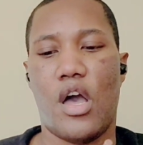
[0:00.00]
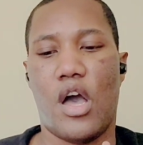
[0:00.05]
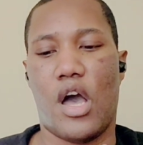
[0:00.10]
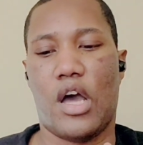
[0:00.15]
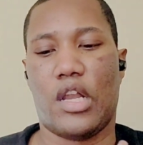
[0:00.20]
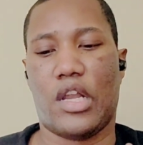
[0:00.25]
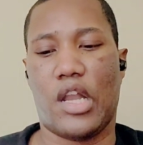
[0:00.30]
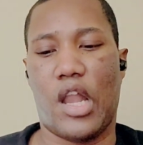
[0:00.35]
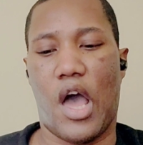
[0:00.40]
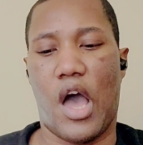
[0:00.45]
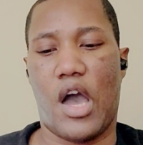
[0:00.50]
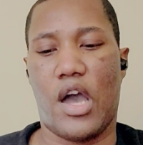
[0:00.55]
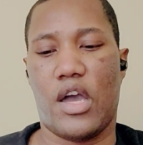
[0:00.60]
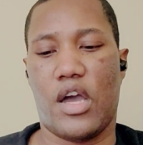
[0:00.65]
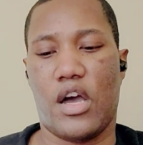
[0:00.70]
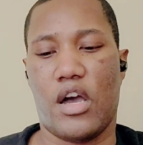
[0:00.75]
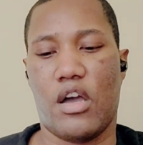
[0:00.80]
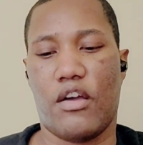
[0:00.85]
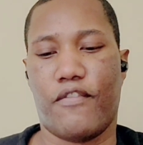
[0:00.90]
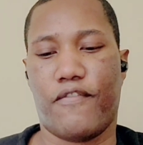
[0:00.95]
a lot
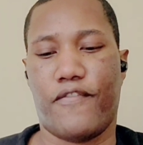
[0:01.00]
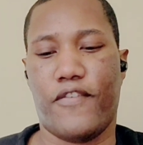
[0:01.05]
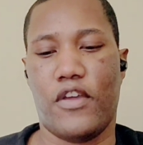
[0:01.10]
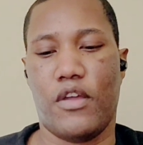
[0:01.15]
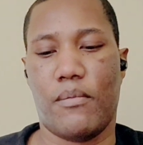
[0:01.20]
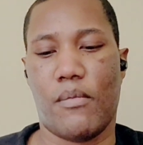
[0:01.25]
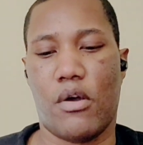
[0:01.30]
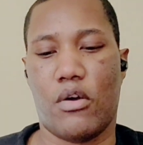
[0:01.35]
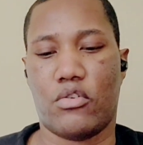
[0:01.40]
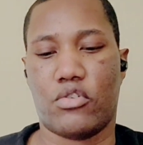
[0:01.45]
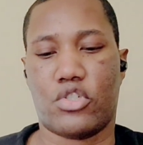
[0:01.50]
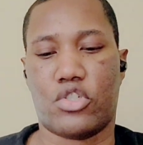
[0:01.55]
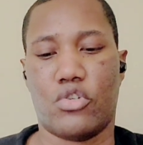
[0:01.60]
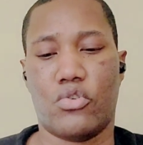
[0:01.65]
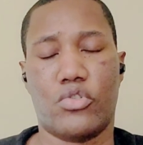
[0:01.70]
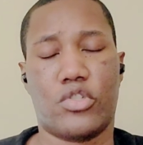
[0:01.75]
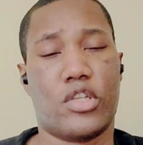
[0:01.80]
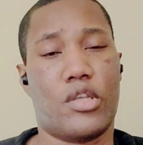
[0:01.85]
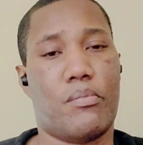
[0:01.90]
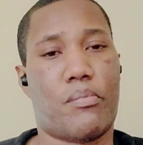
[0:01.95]
of females
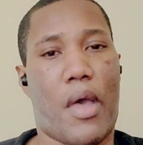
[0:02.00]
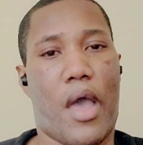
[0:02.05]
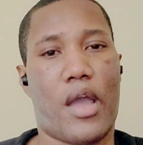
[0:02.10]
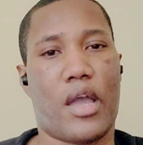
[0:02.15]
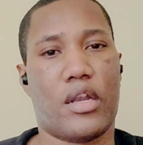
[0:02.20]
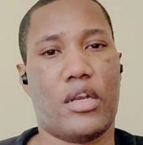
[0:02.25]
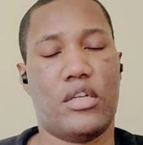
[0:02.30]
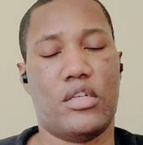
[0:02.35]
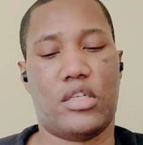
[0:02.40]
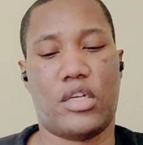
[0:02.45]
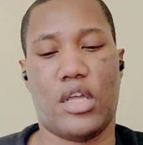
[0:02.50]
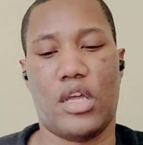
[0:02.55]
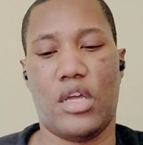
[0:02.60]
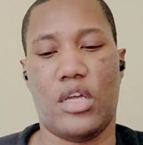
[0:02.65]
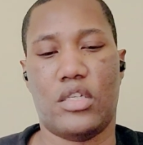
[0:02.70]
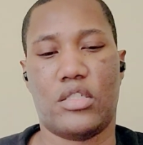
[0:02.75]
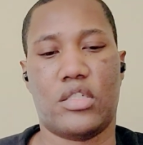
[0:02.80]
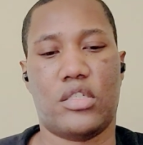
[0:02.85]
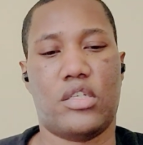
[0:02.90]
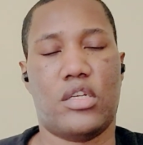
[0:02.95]
use it back in the
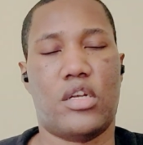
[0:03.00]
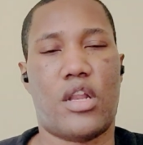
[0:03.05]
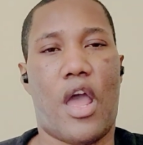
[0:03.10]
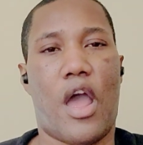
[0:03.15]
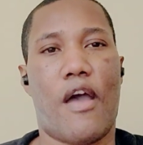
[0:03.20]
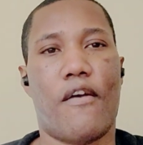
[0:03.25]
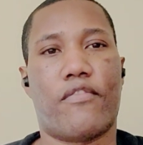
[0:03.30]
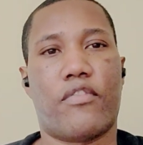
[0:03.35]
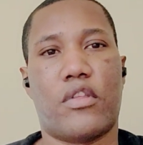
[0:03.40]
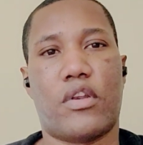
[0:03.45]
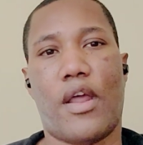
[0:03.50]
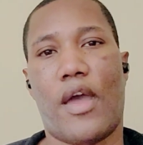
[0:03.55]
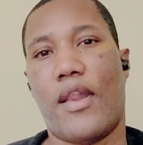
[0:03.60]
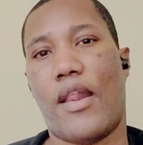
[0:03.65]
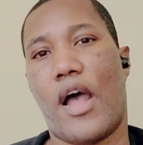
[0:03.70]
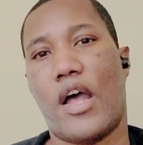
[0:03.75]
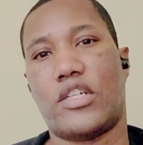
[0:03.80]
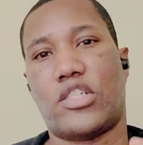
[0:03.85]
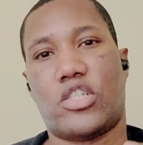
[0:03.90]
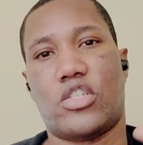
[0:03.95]
days, and then after
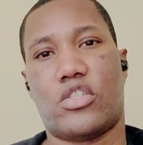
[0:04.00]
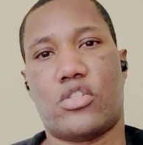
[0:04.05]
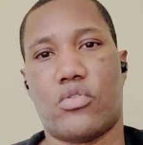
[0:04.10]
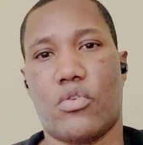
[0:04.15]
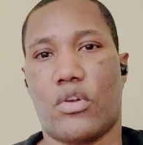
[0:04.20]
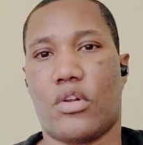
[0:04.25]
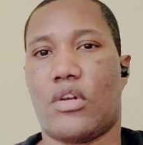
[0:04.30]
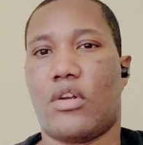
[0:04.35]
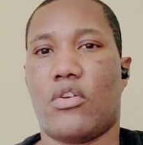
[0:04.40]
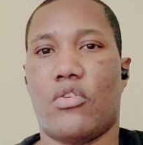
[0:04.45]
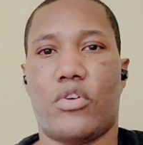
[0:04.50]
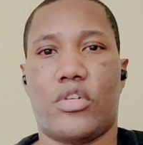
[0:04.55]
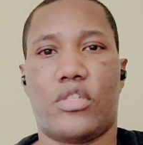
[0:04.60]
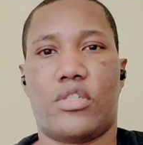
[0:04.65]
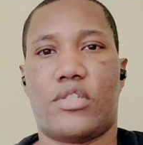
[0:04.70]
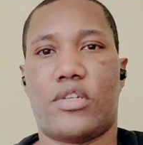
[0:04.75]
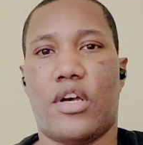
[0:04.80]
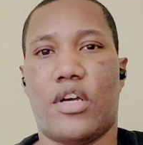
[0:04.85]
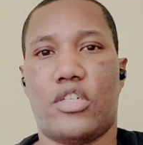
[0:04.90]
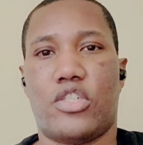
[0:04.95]
that, I just sort of
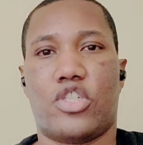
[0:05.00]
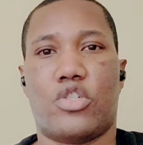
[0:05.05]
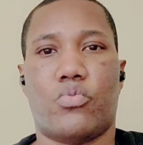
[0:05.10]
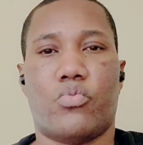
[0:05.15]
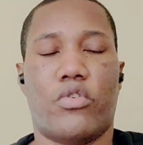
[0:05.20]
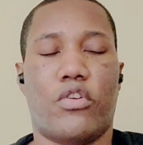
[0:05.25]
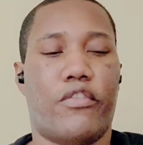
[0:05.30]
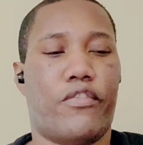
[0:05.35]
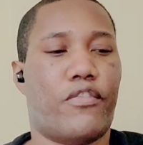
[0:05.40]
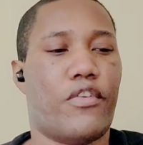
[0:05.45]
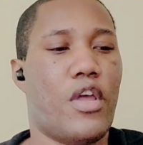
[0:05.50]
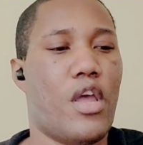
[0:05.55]
lost touch with